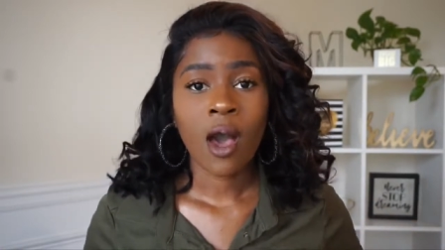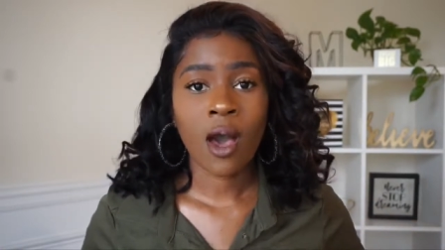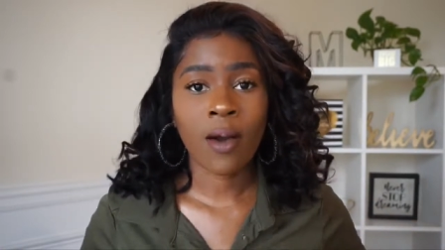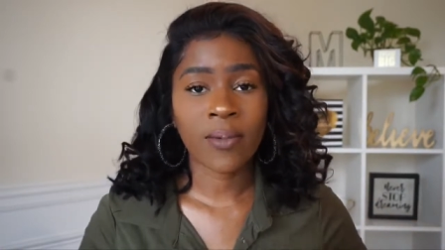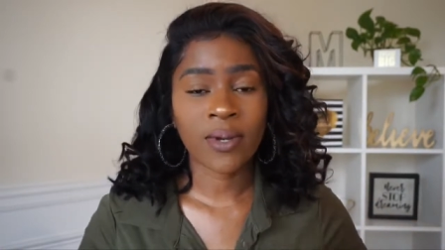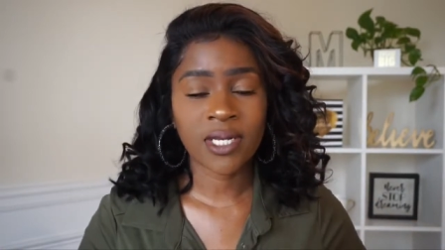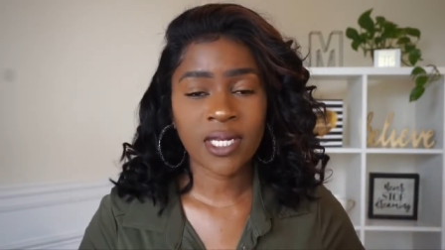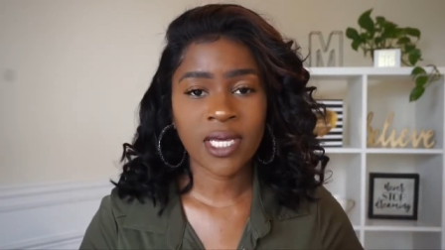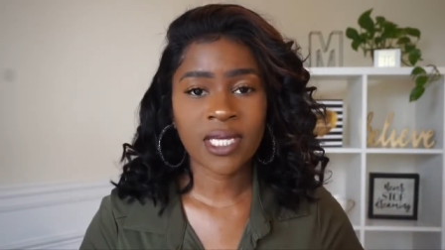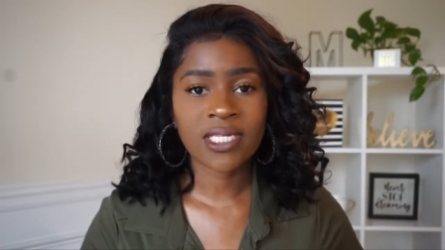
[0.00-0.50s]

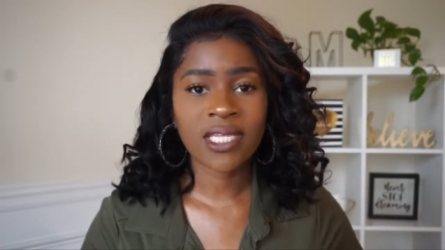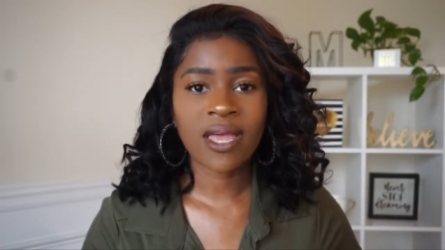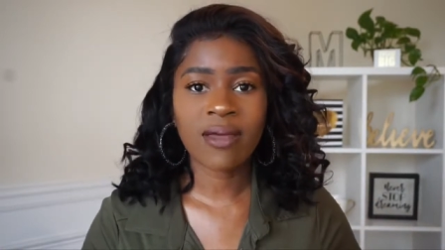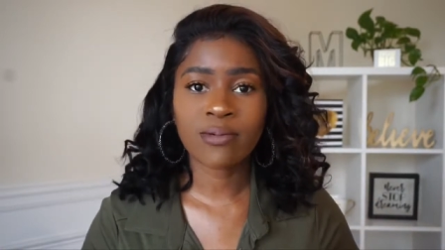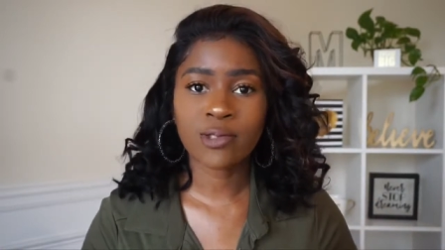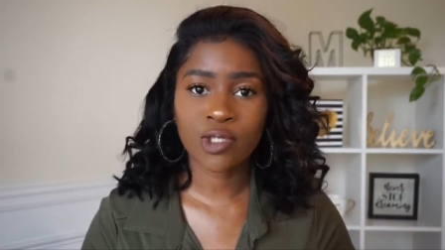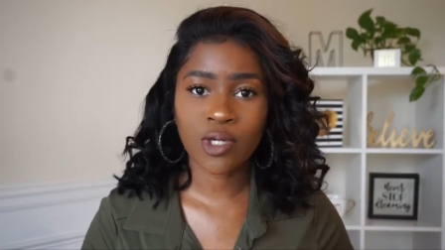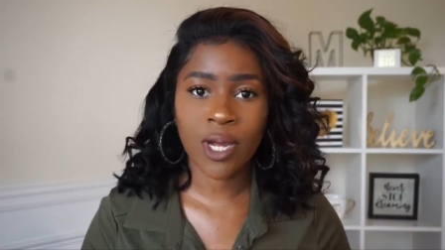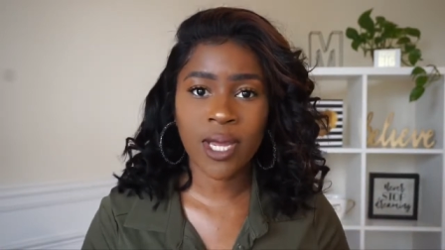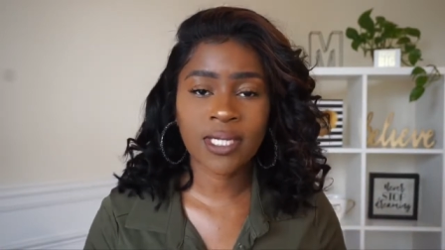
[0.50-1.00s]
It does
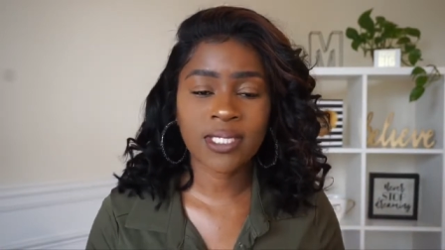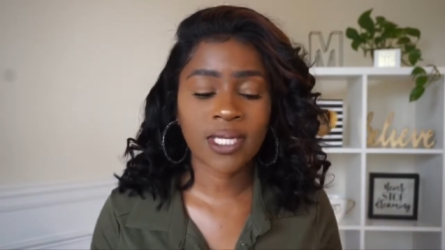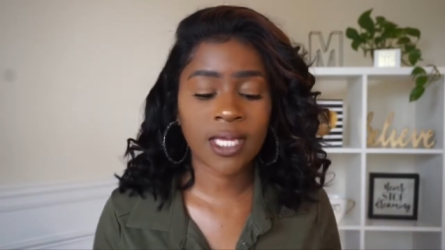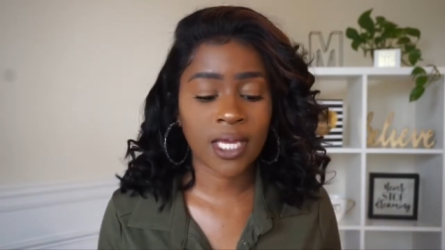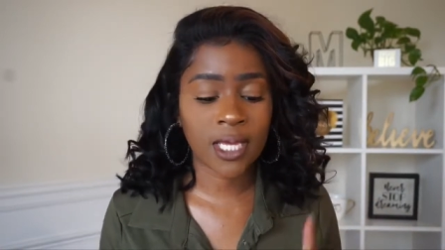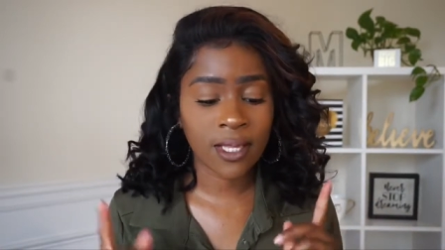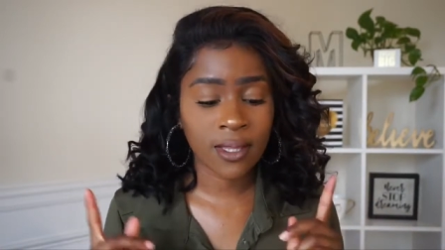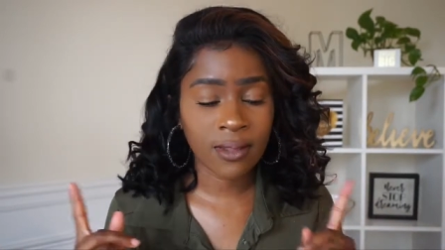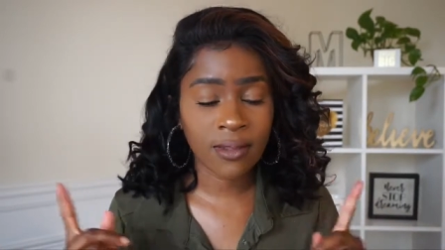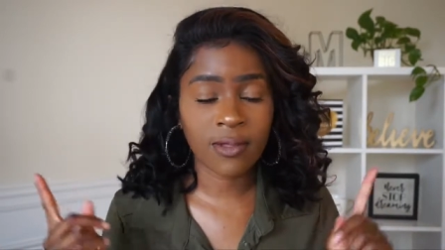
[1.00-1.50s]
have tracks
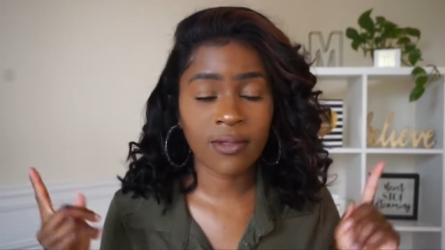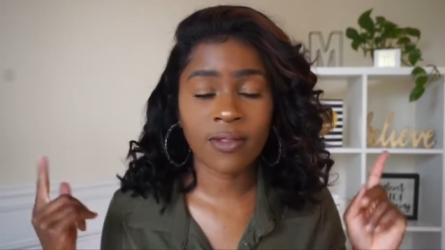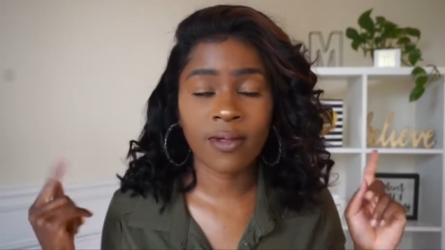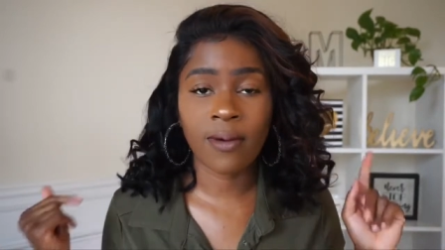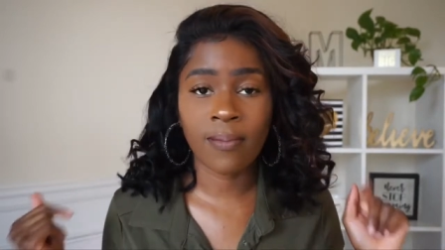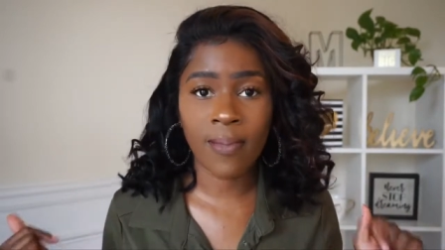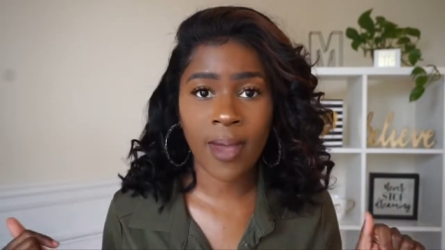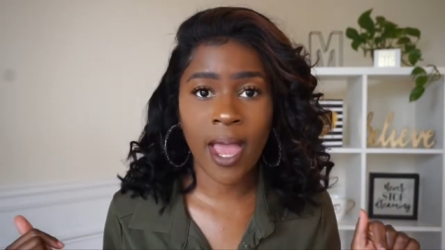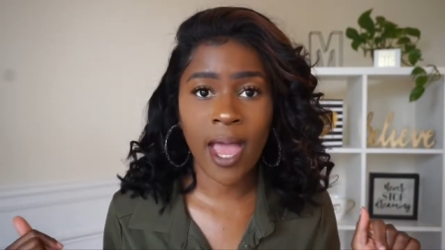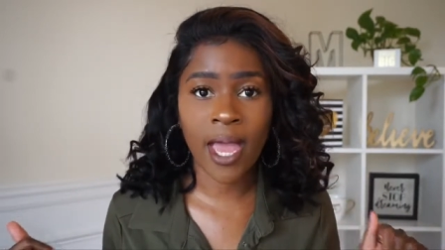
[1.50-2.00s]
in
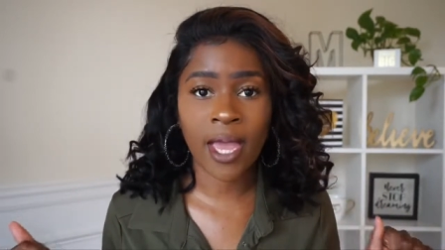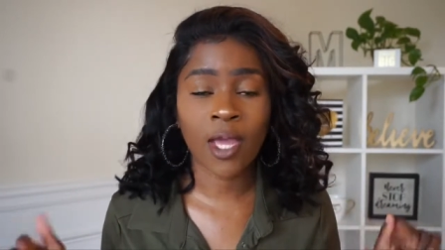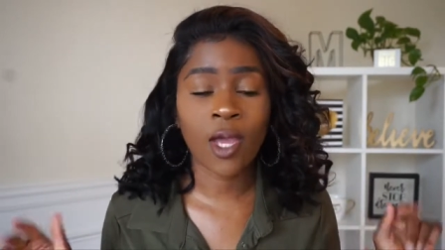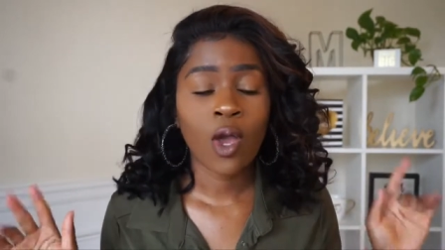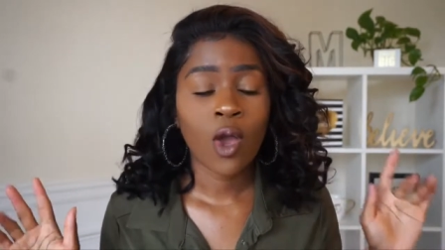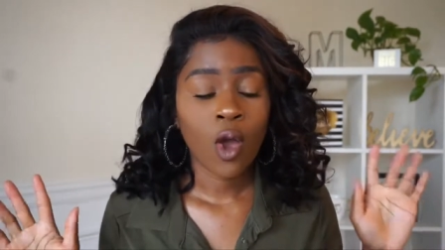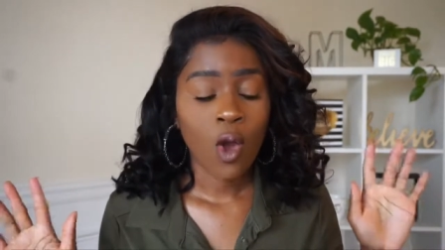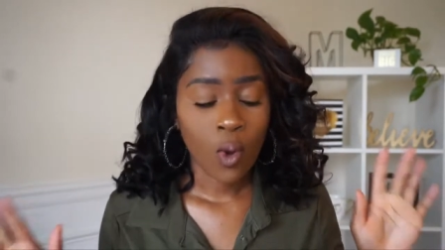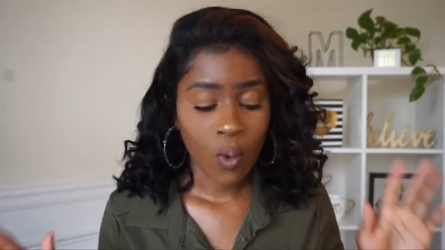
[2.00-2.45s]
the back,